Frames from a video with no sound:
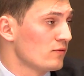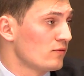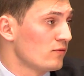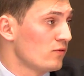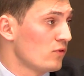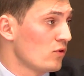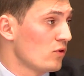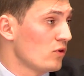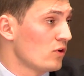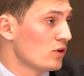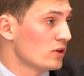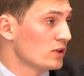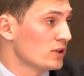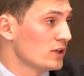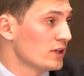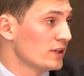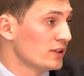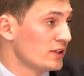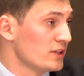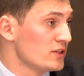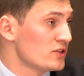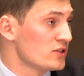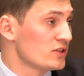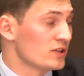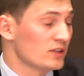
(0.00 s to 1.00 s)
for a
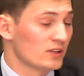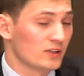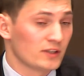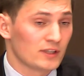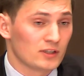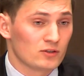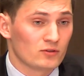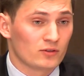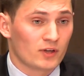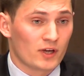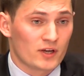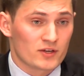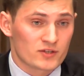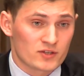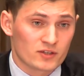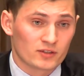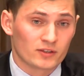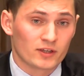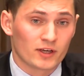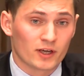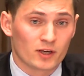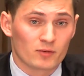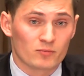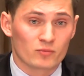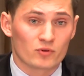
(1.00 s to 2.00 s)
digital education
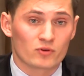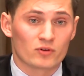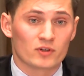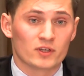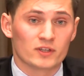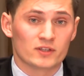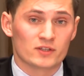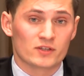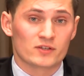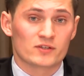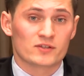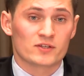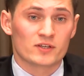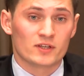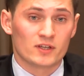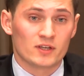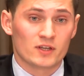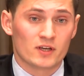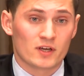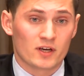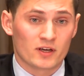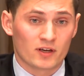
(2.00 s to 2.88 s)
and computer literacy